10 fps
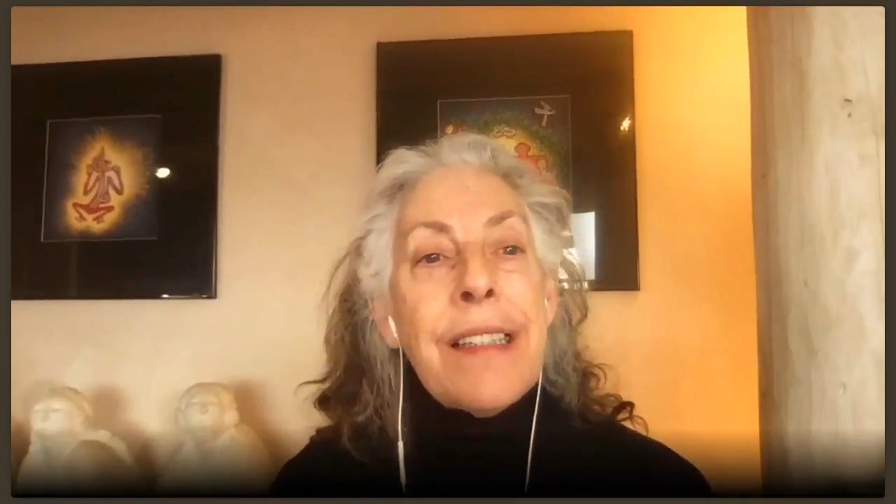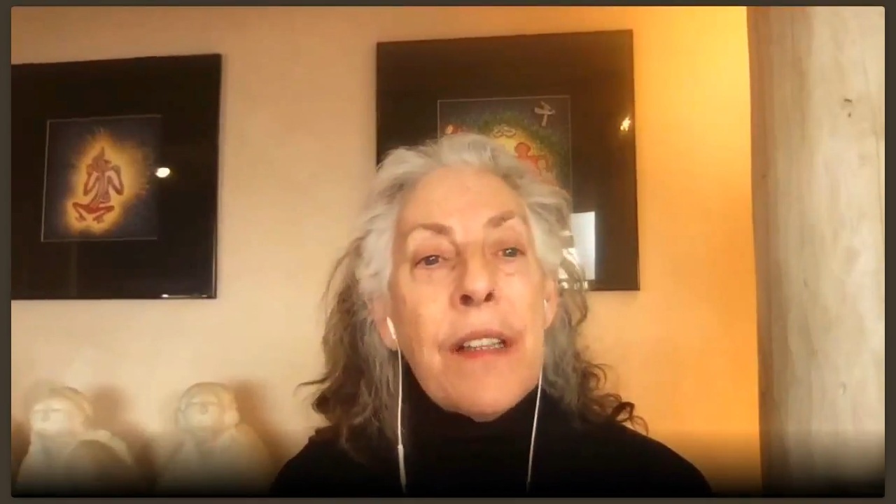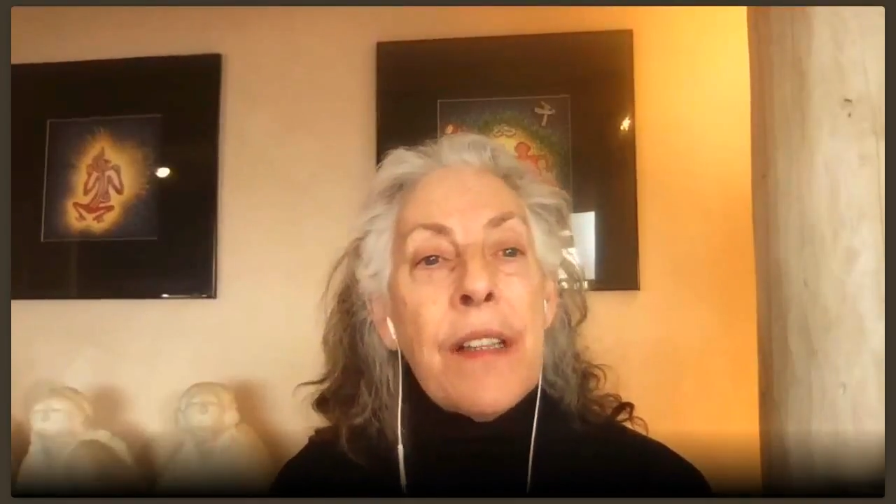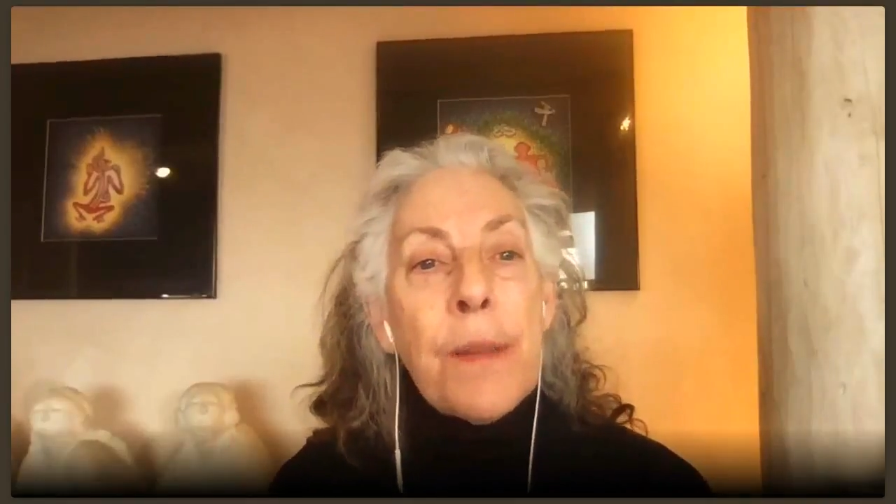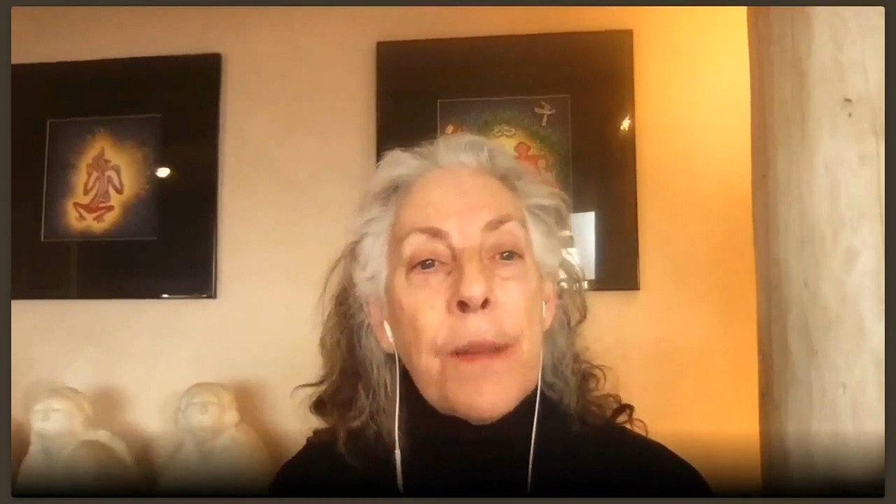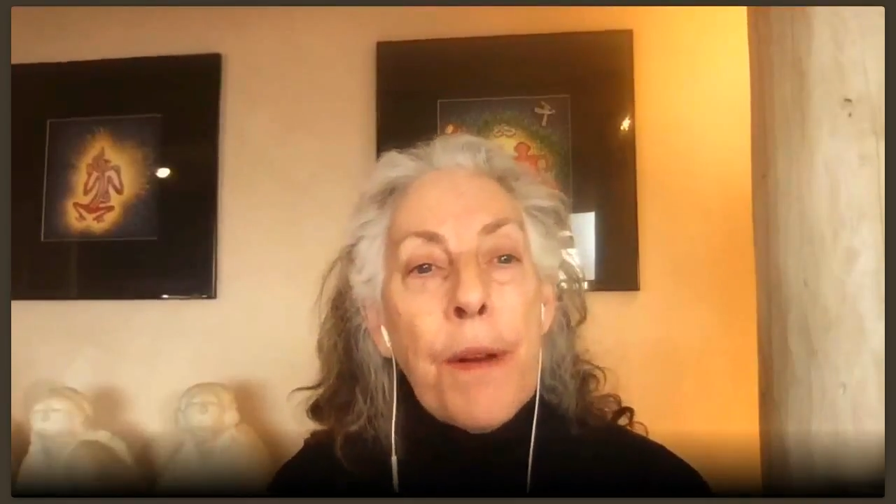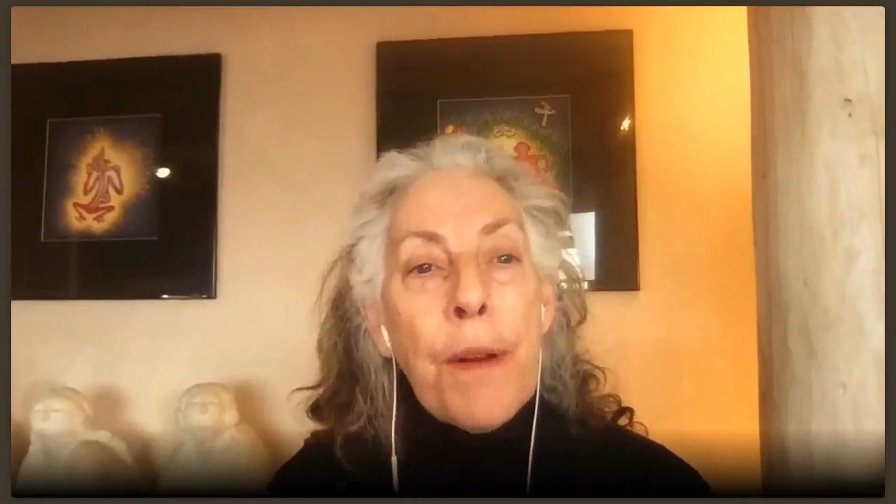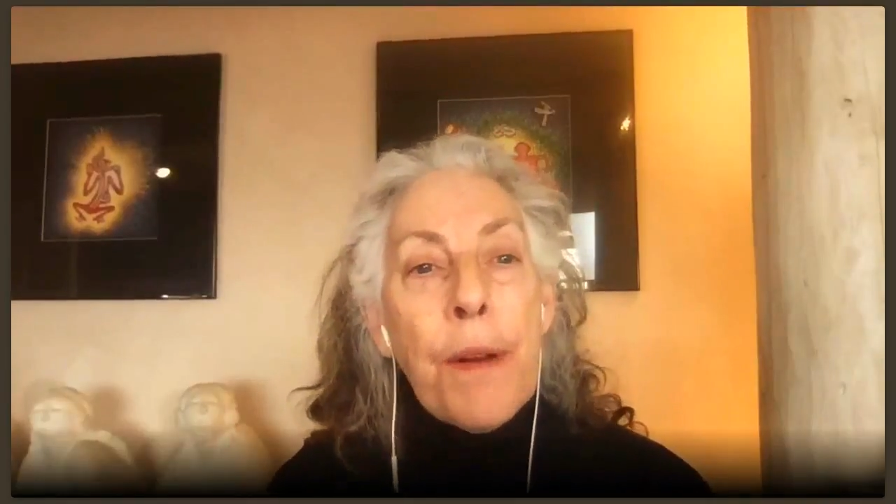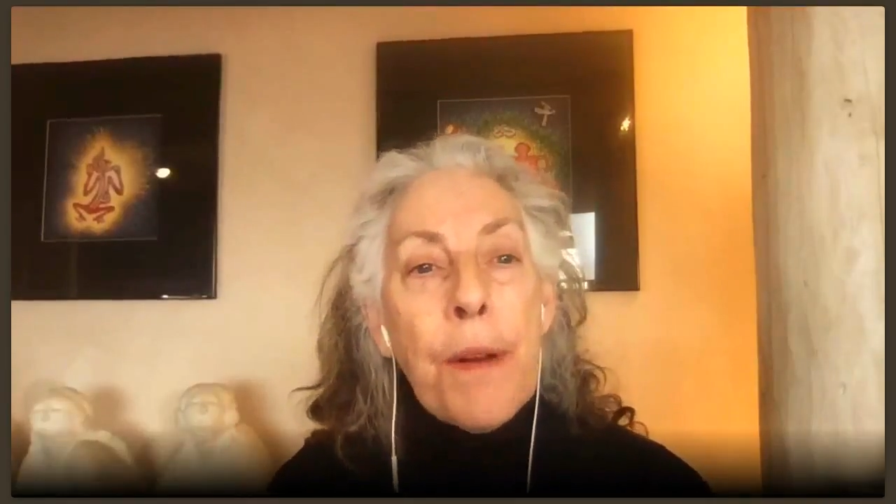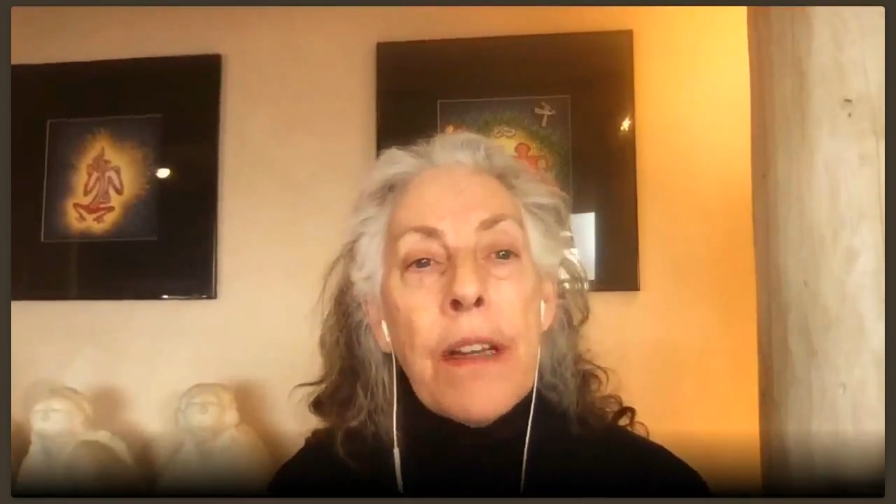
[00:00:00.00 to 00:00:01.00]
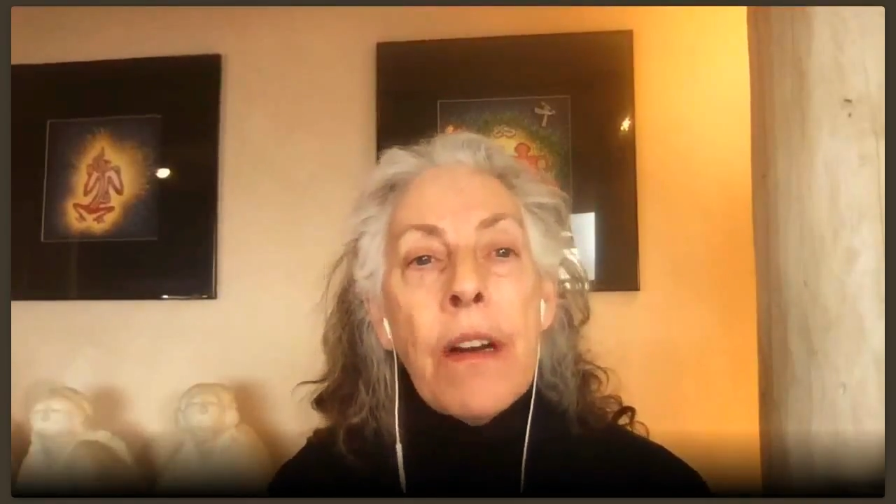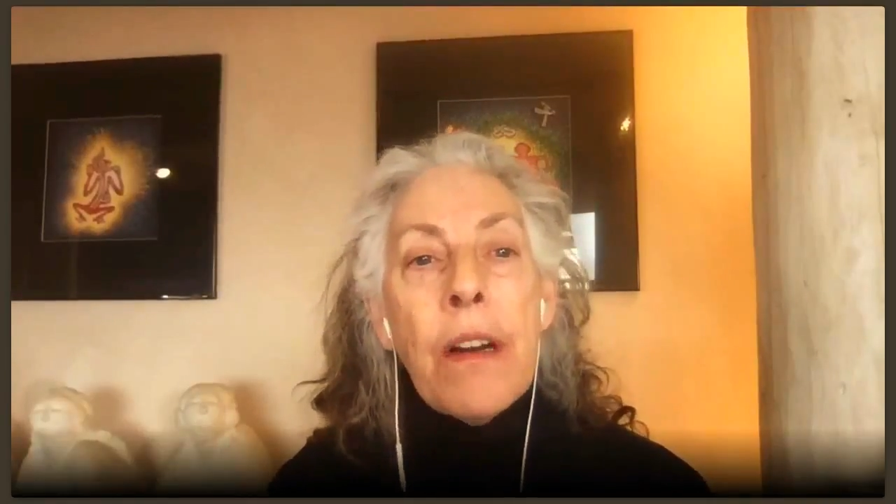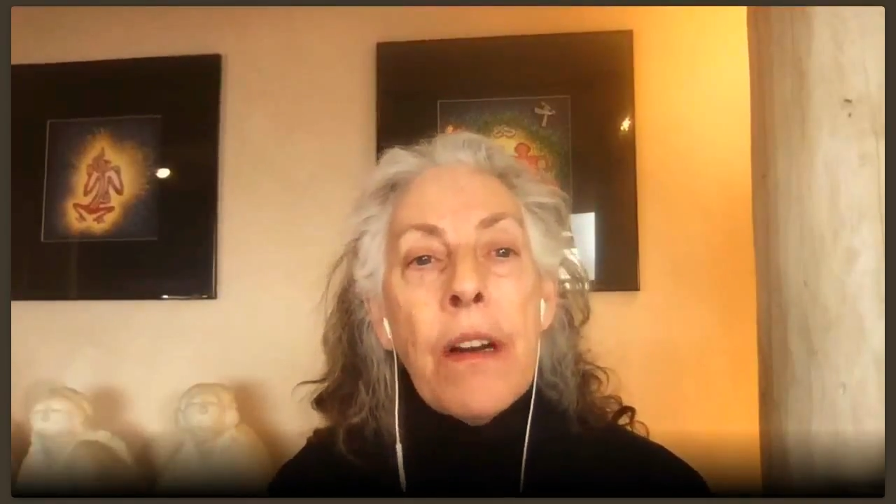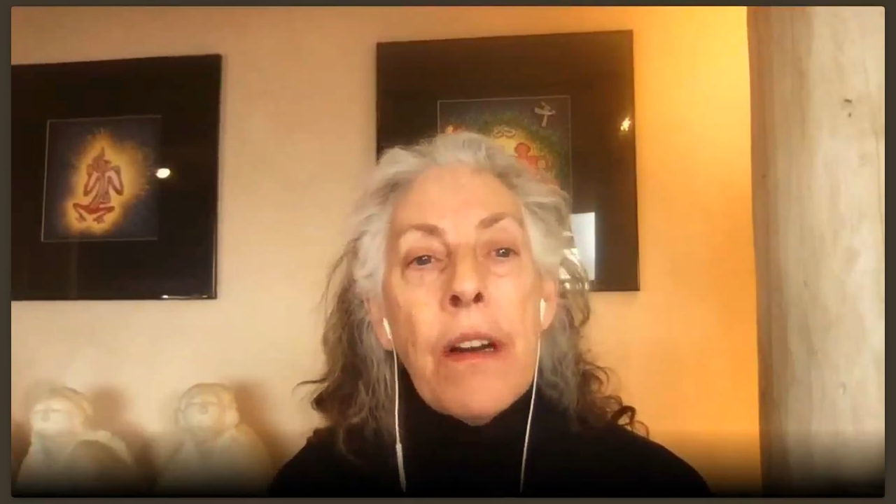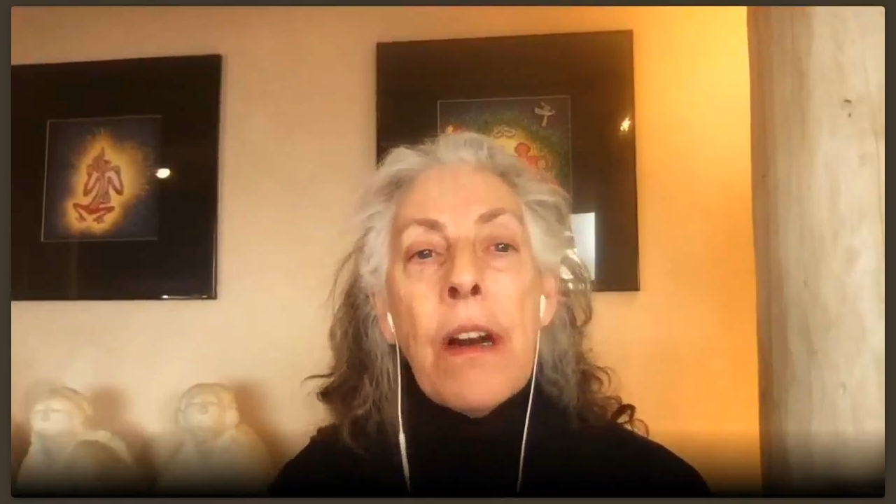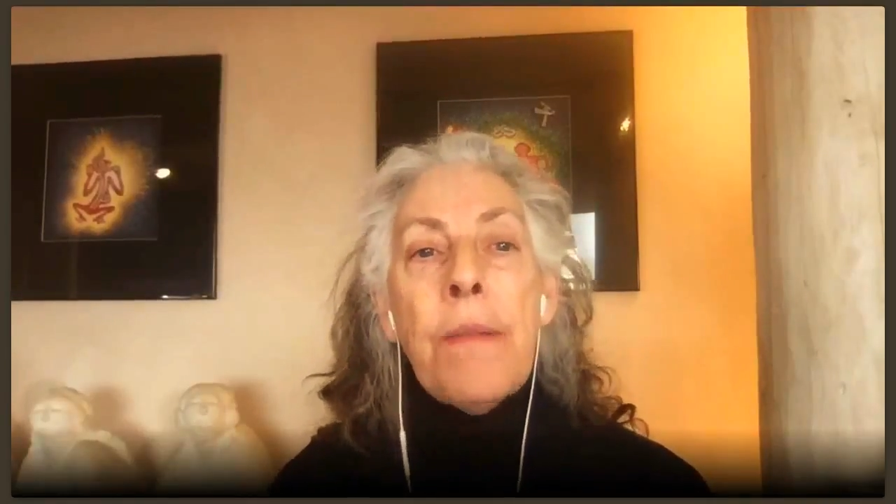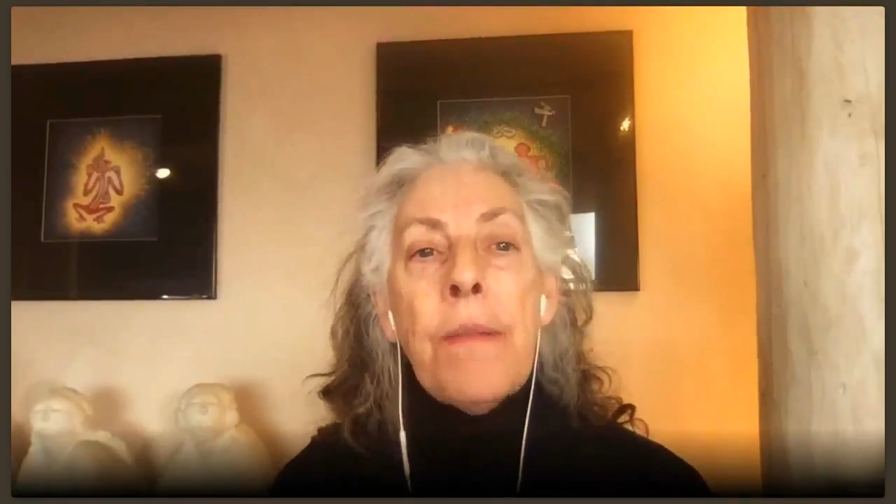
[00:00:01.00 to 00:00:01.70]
spirit are